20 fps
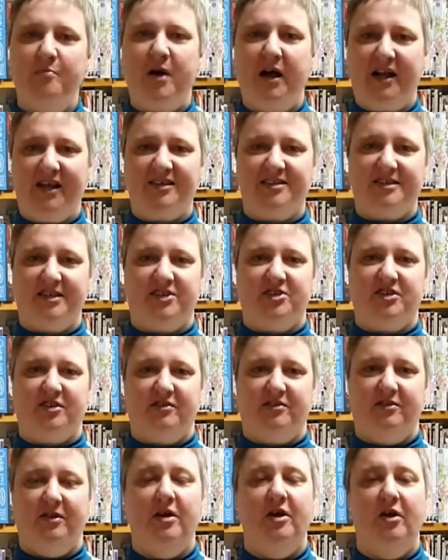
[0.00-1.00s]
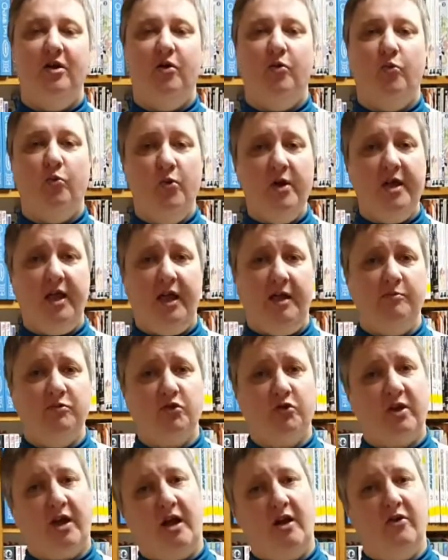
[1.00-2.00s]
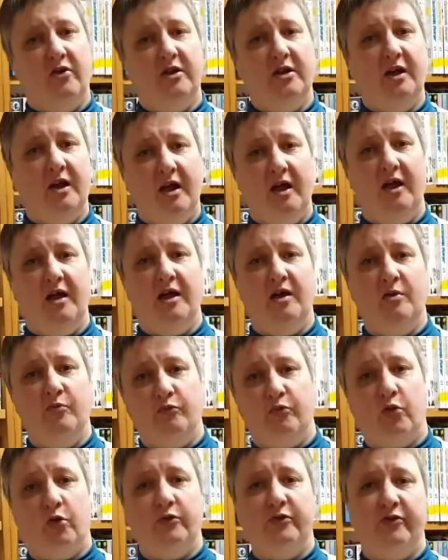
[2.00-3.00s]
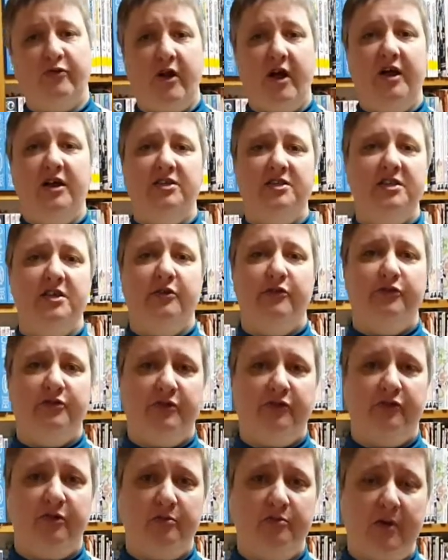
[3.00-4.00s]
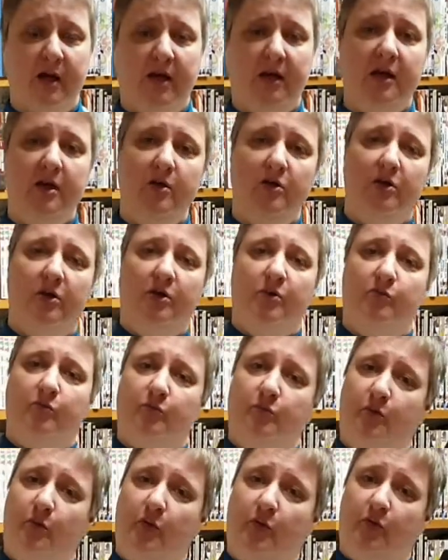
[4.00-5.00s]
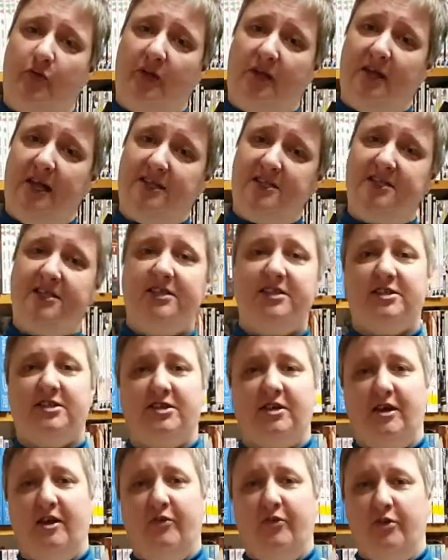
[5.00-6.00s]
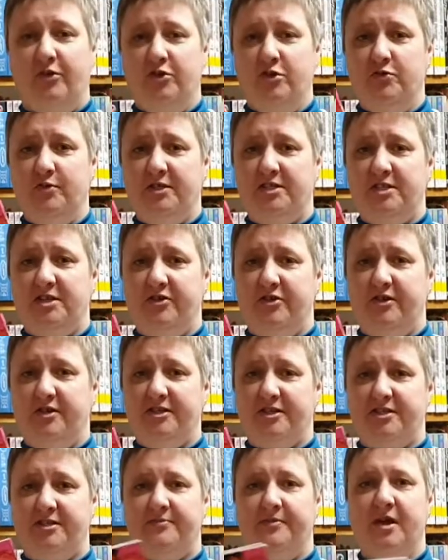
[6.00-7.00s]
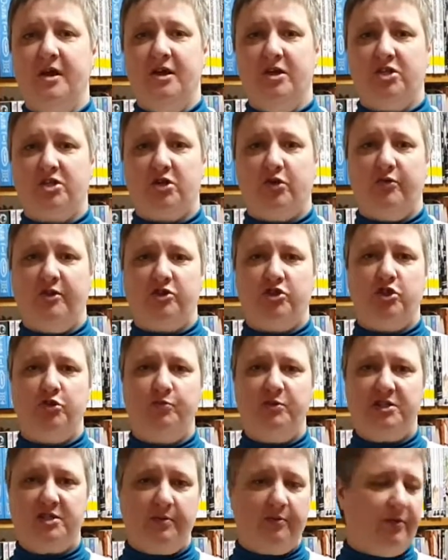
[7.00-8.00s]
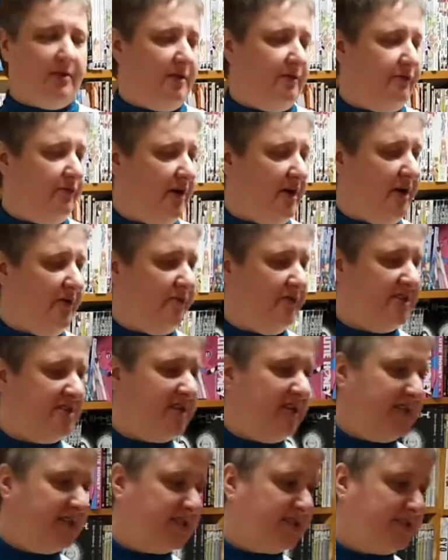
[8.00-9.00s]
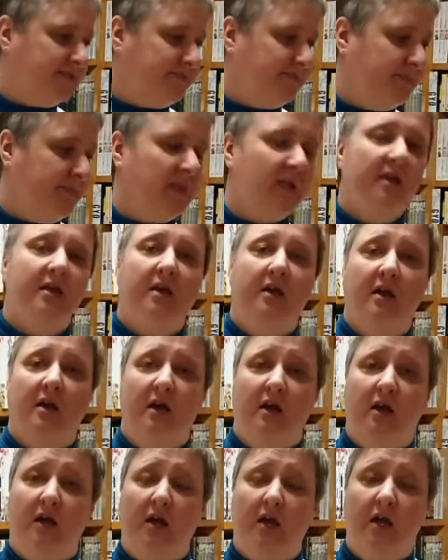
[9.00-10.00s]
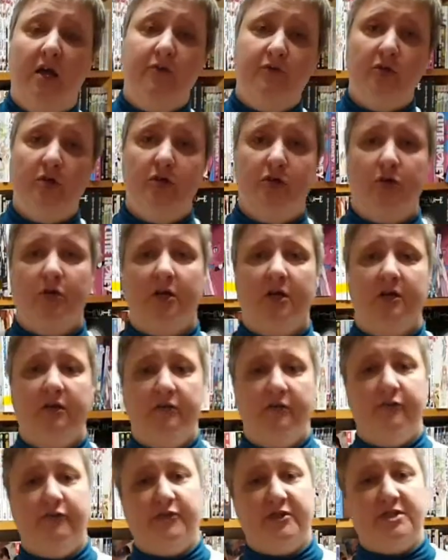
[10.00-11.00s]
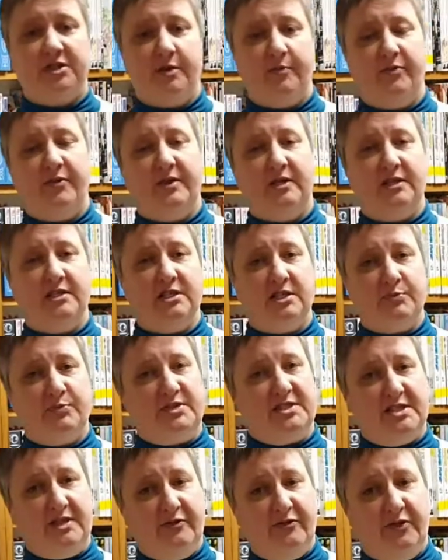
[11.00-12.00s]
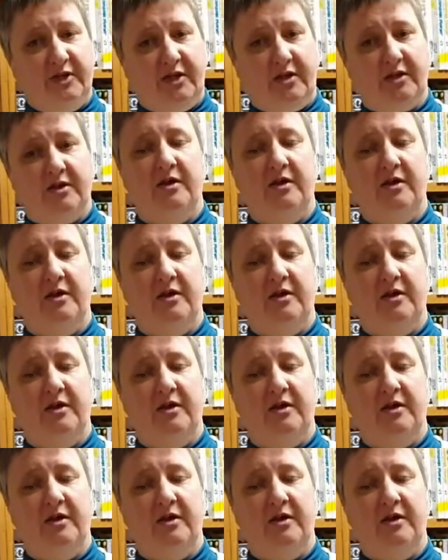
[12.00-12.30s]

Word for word: manga section. We aim to carry a broad variety of different manga, both the classics and the newer series, so there should be something for every taste. If you're looking for something specific,